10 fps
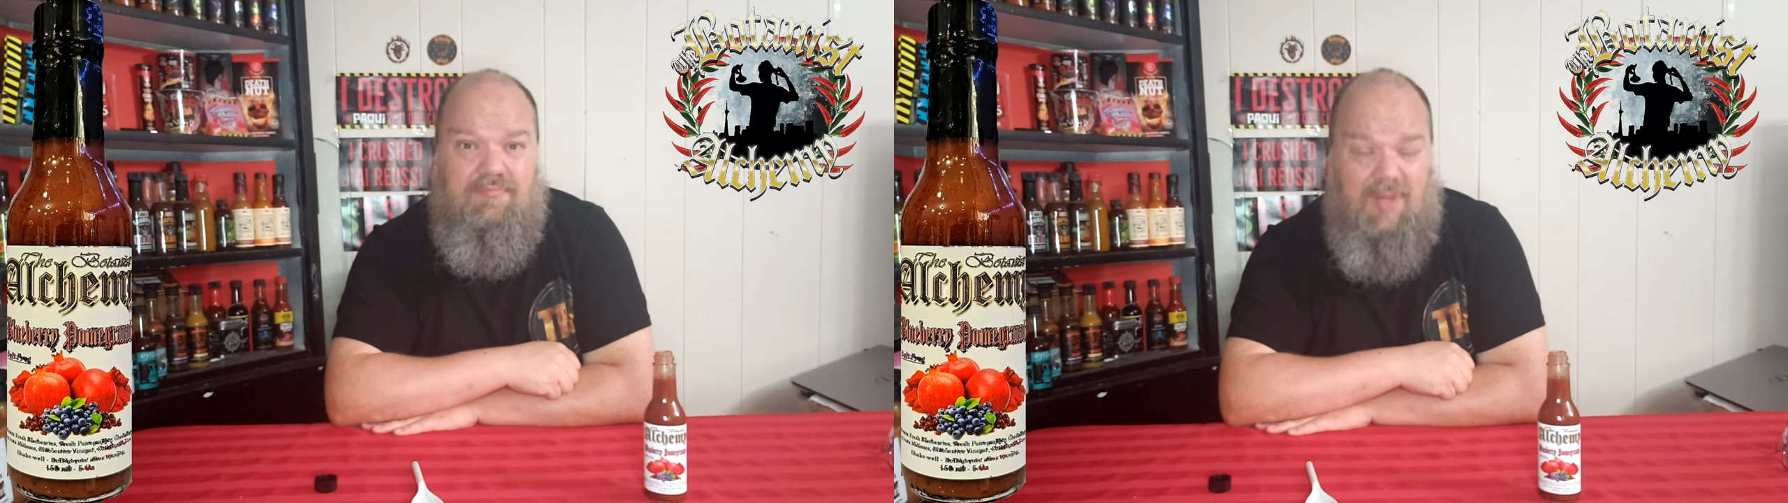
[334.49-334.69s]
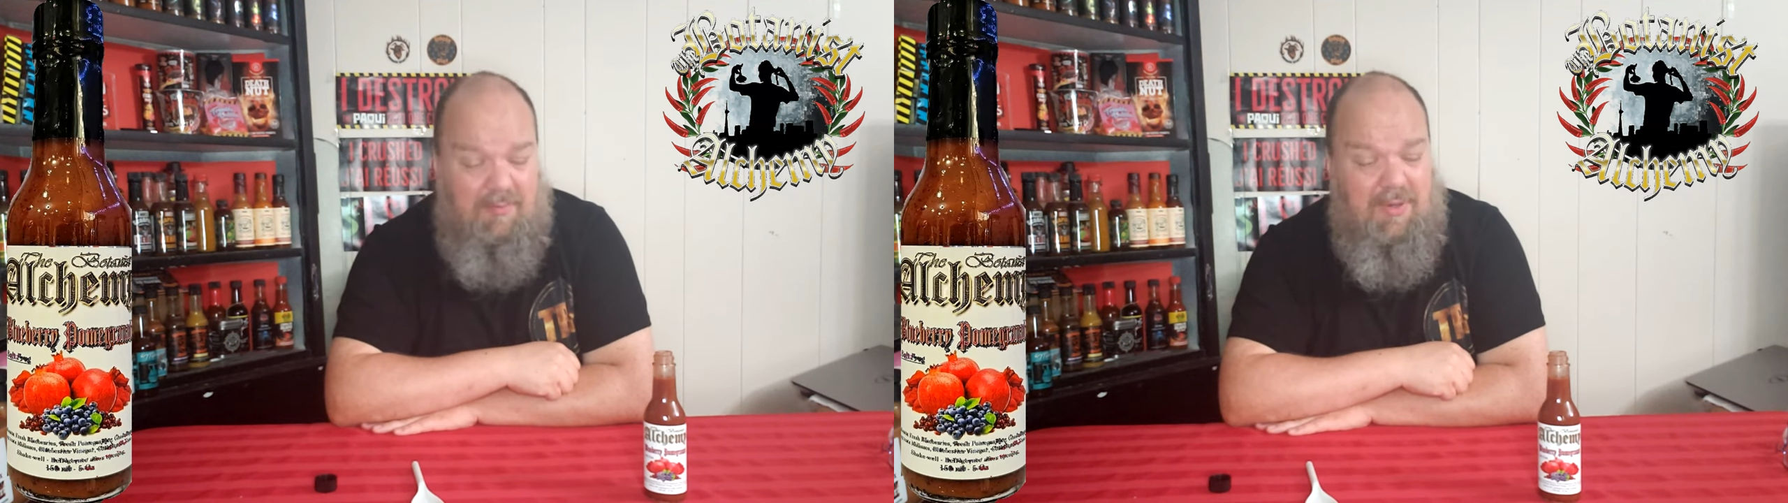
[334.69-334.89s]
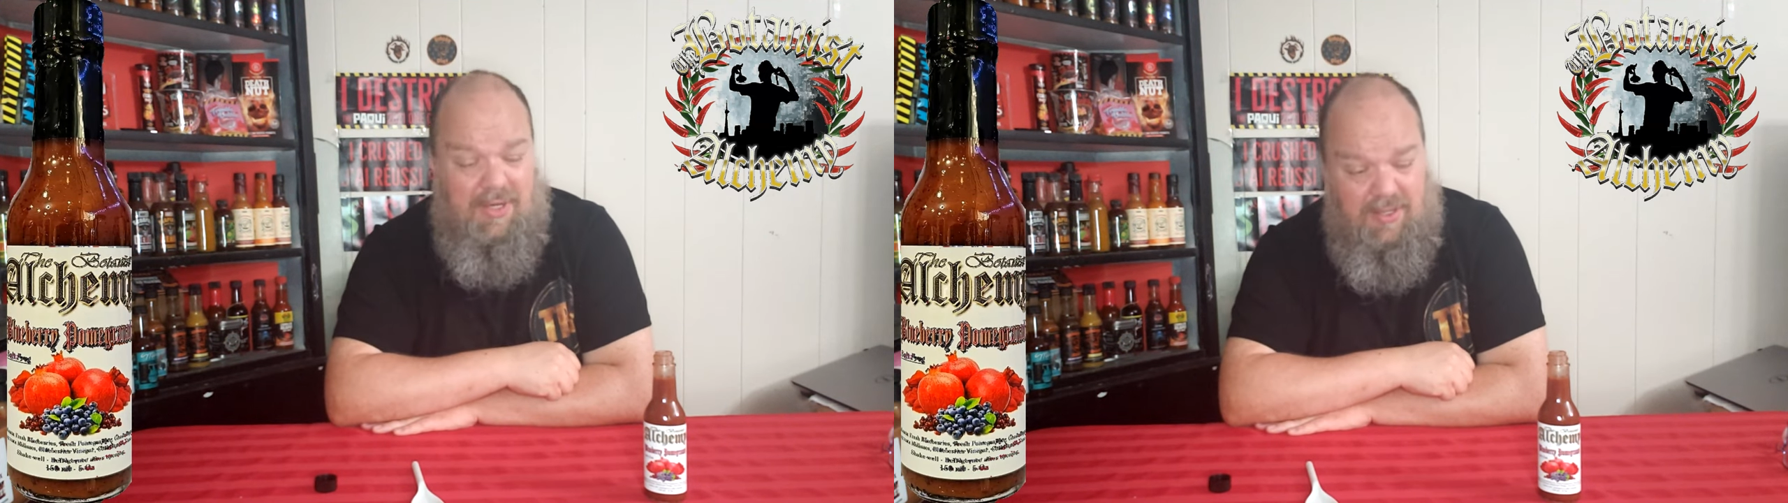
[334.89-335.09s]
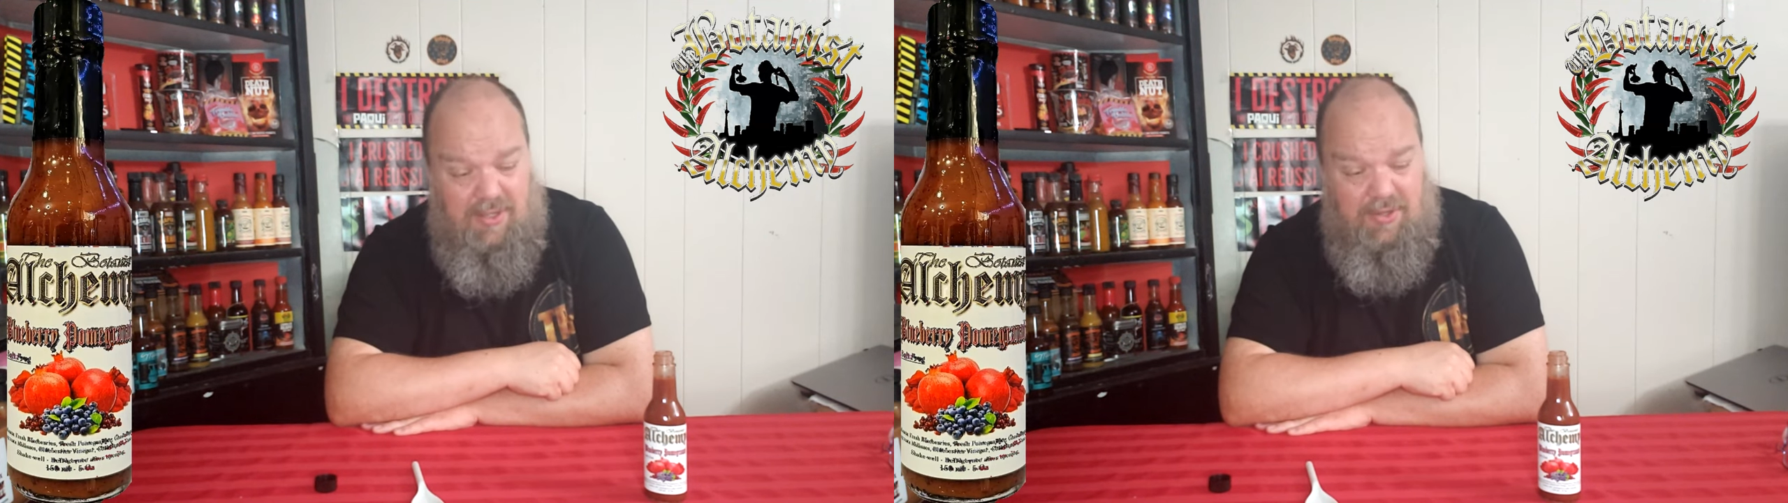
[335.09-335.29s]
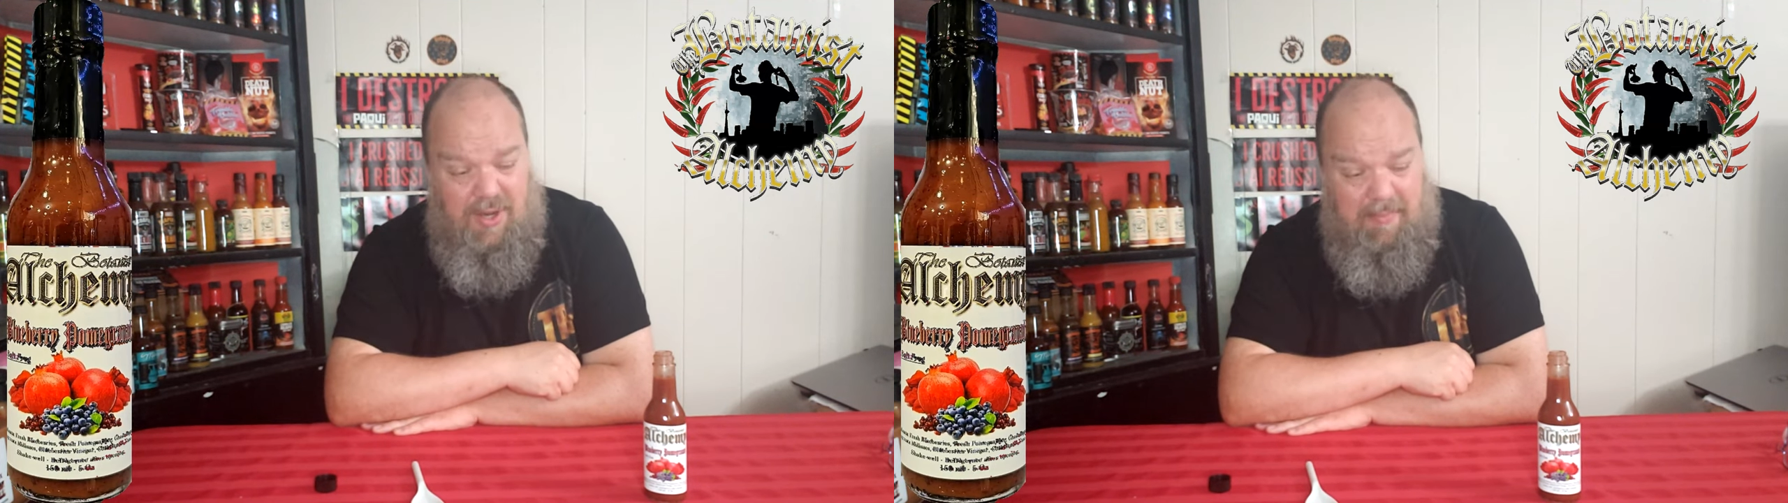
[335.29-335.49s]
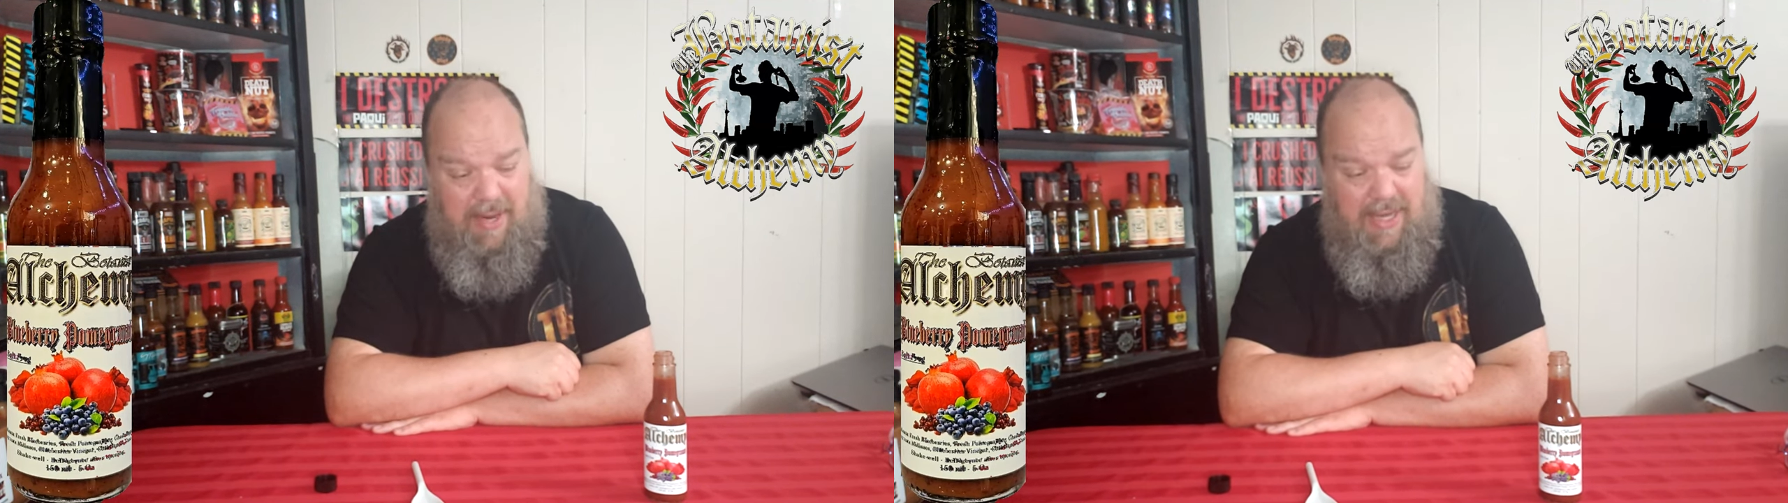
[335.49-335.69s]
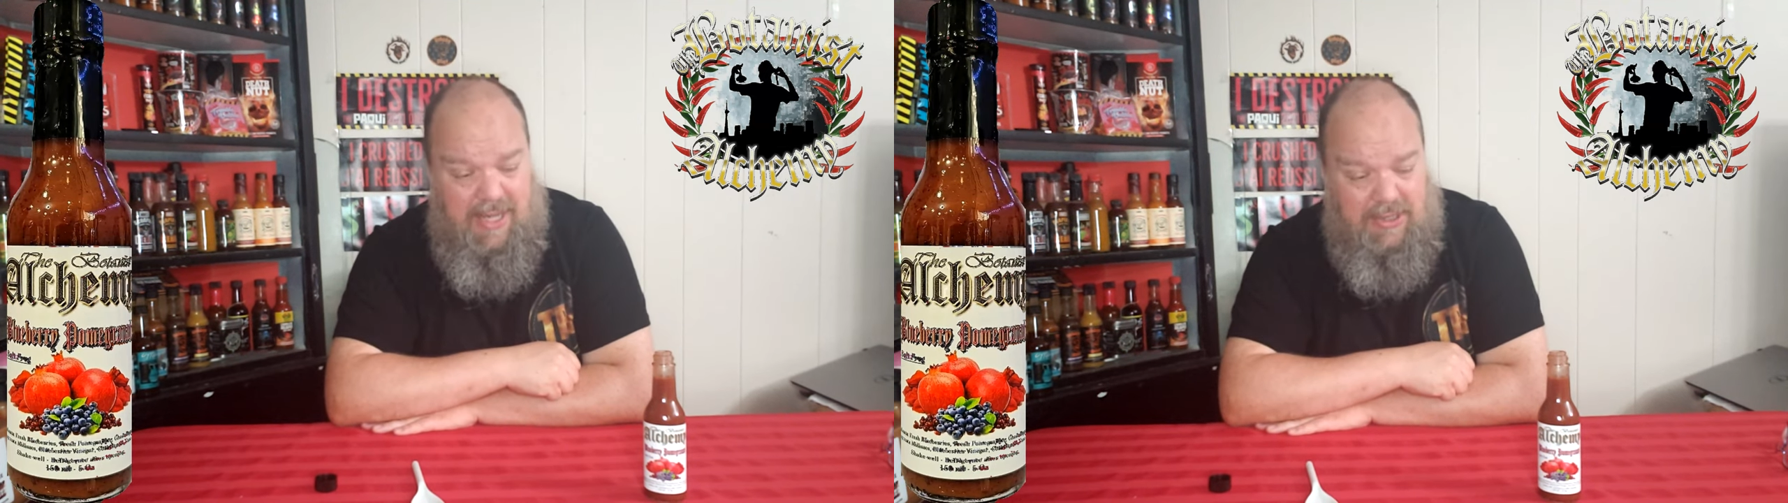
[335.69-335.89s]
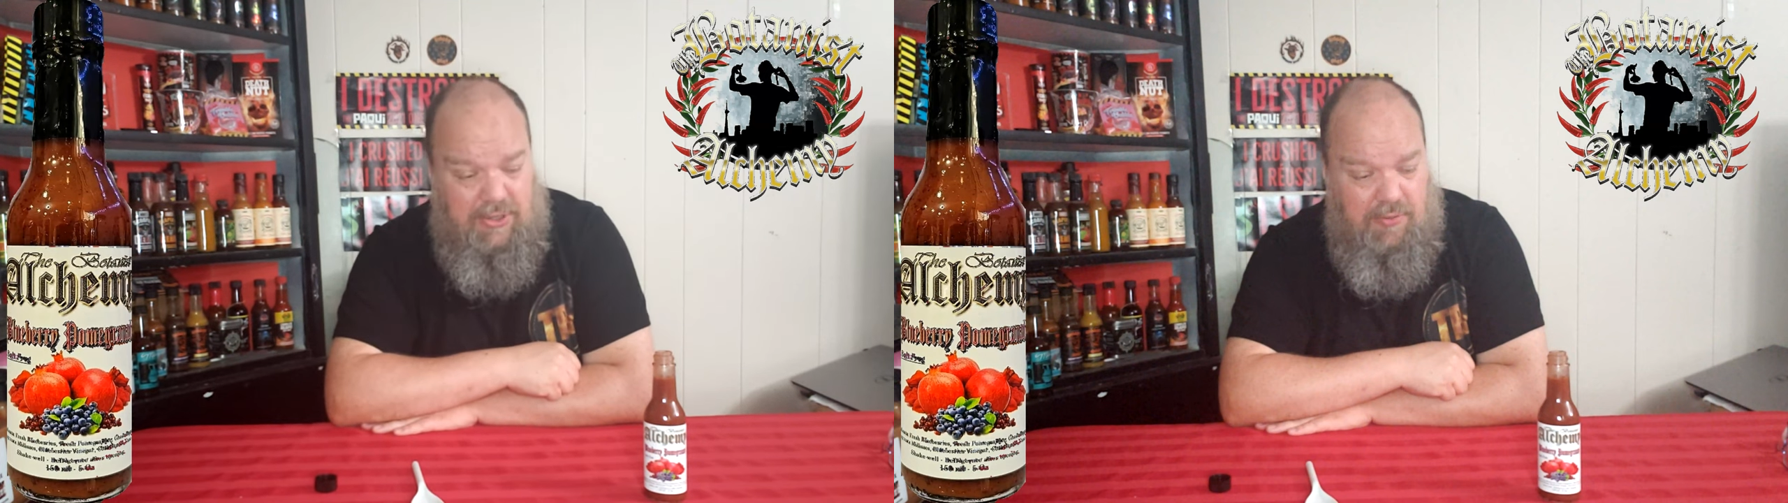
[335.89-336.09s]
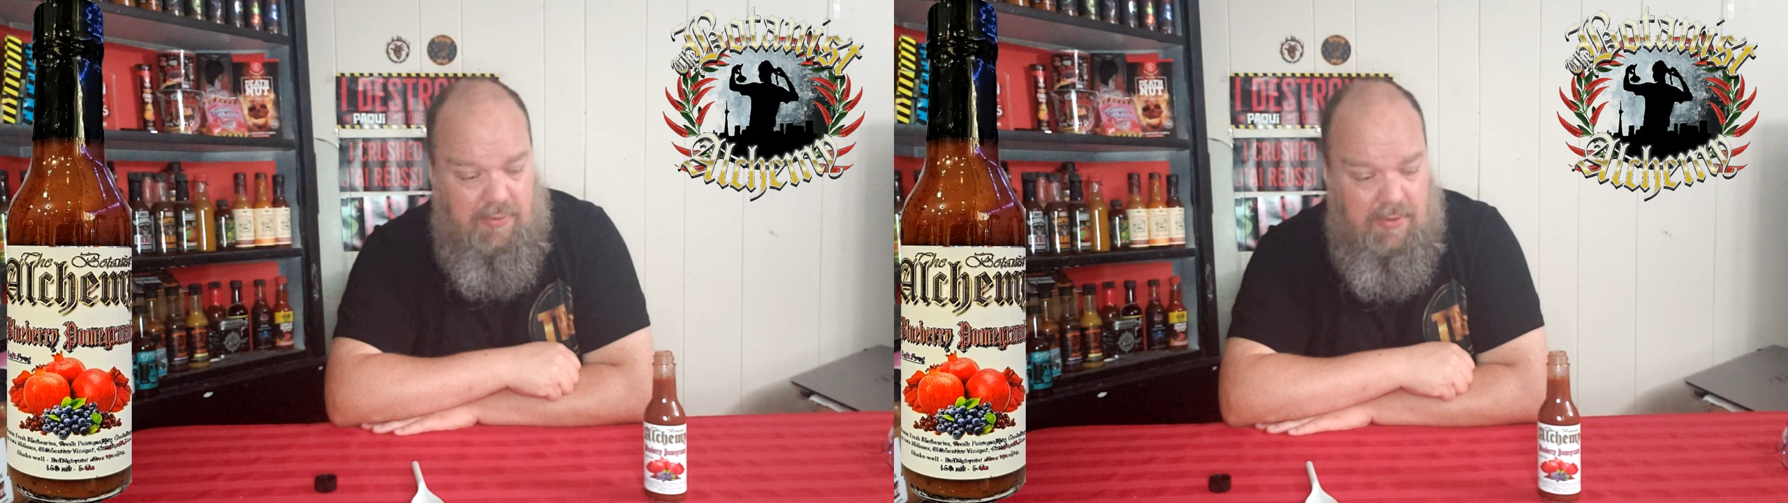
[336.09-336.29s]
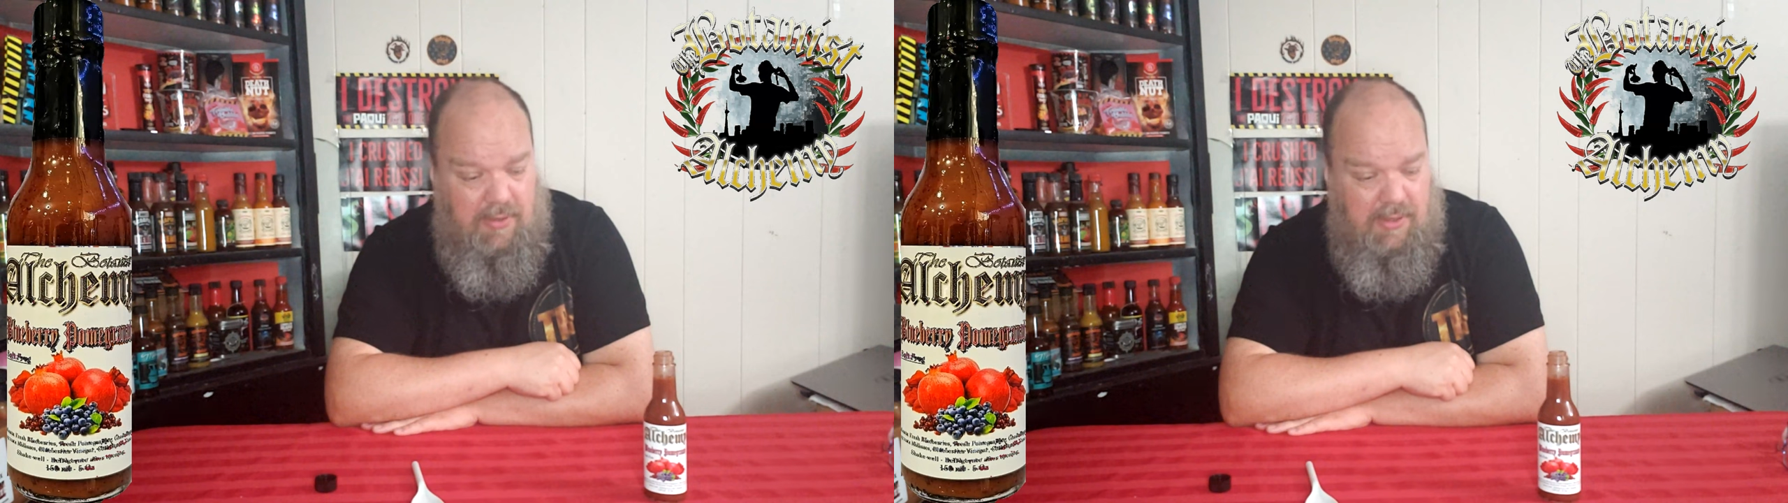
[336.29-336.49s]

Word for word: That'd be good on pancakes too.